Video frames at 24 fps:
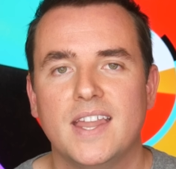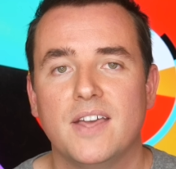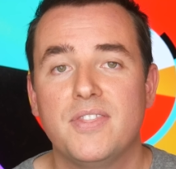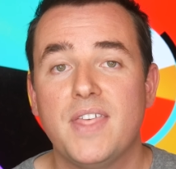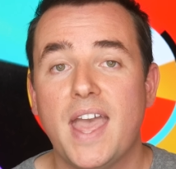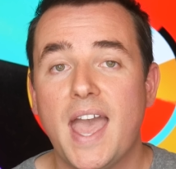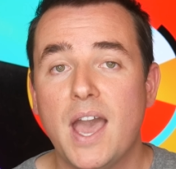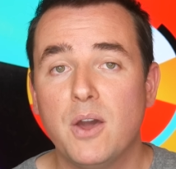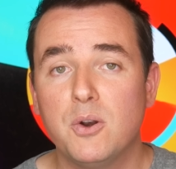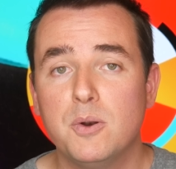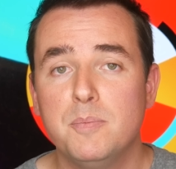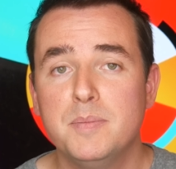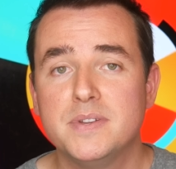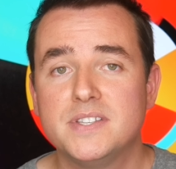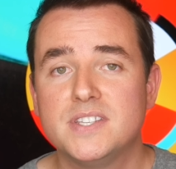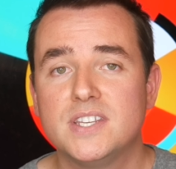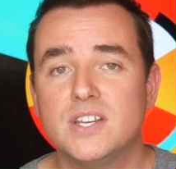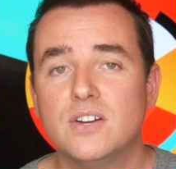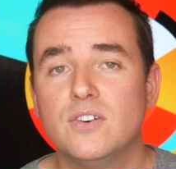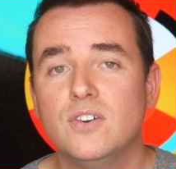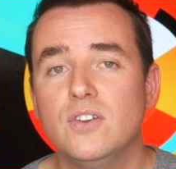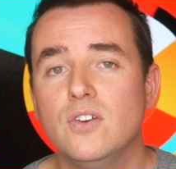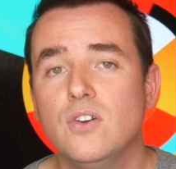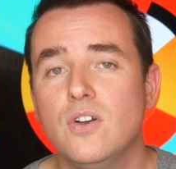Now the outer
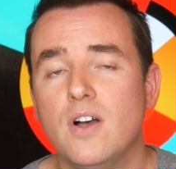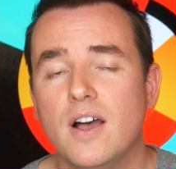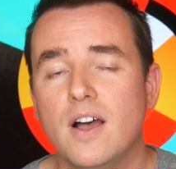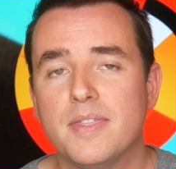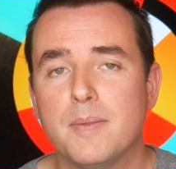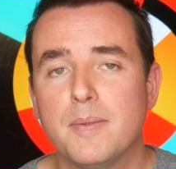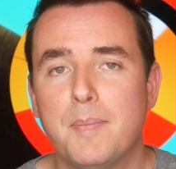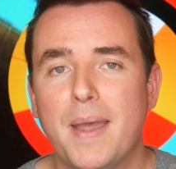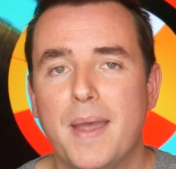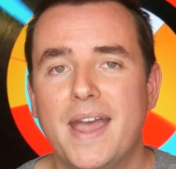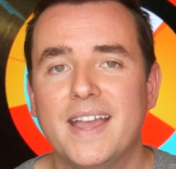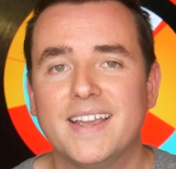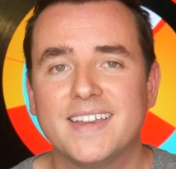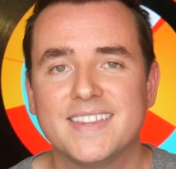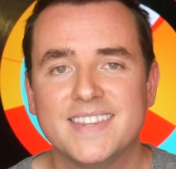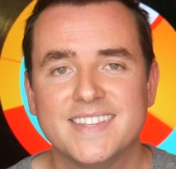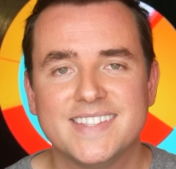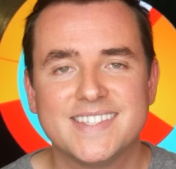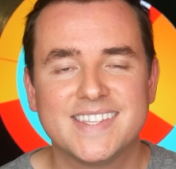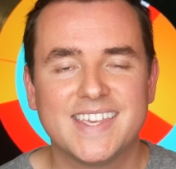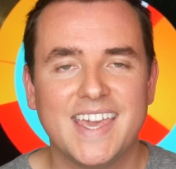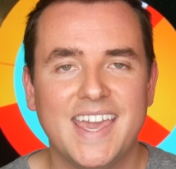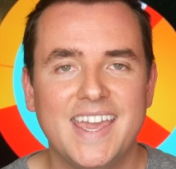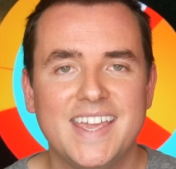material on the back of
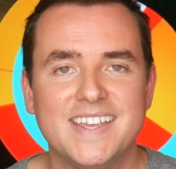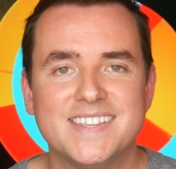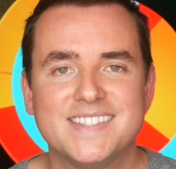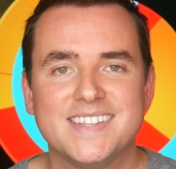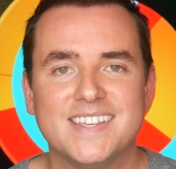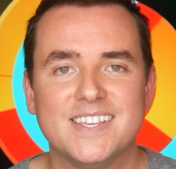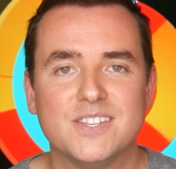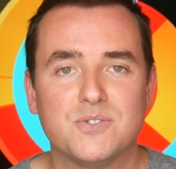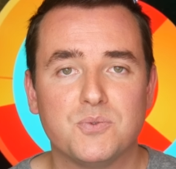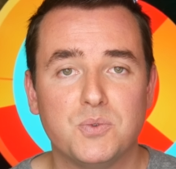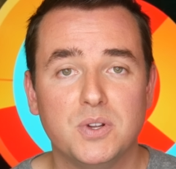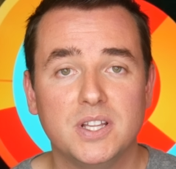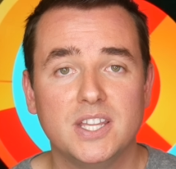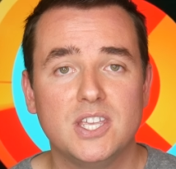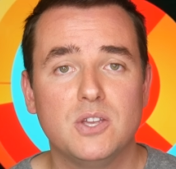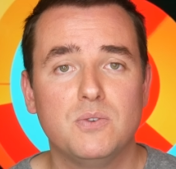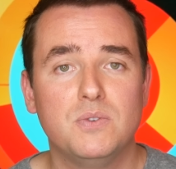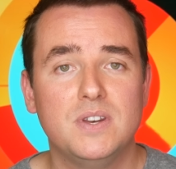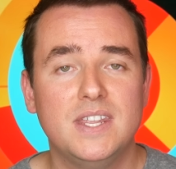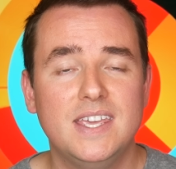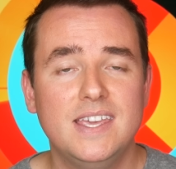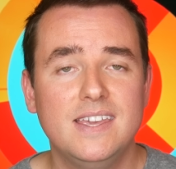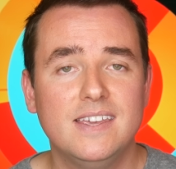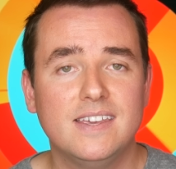this case is really
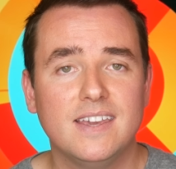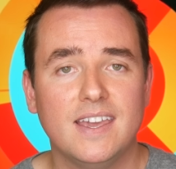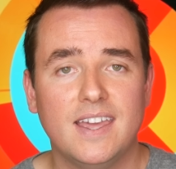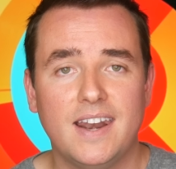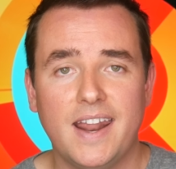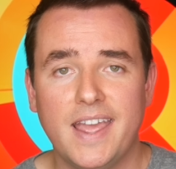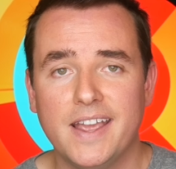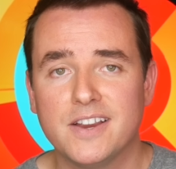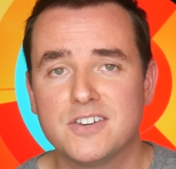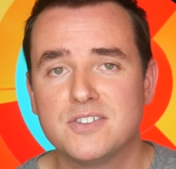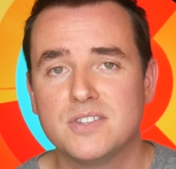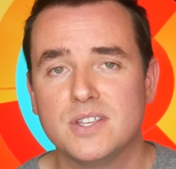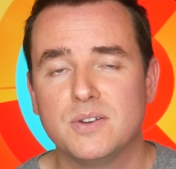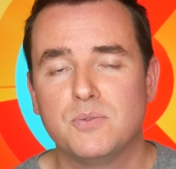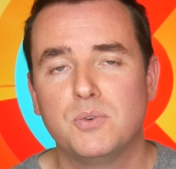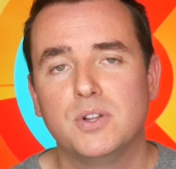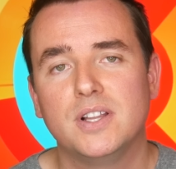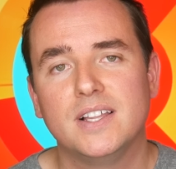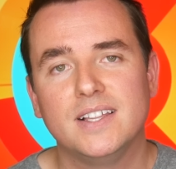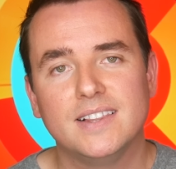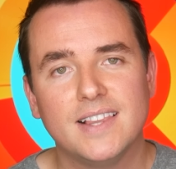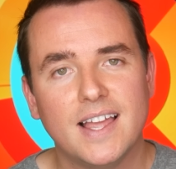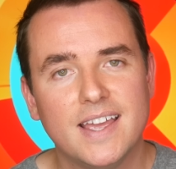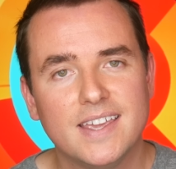unique and I actually
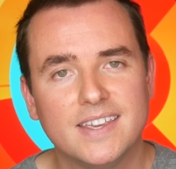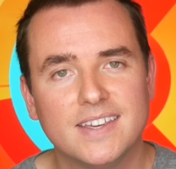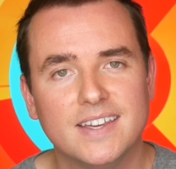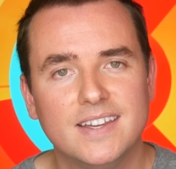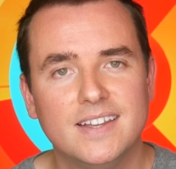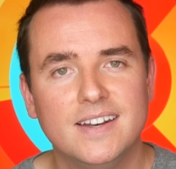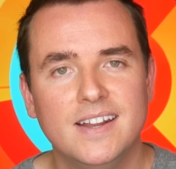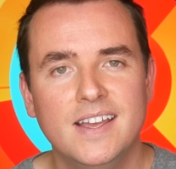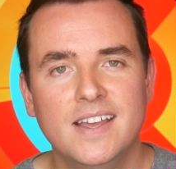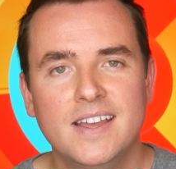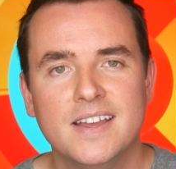really like it.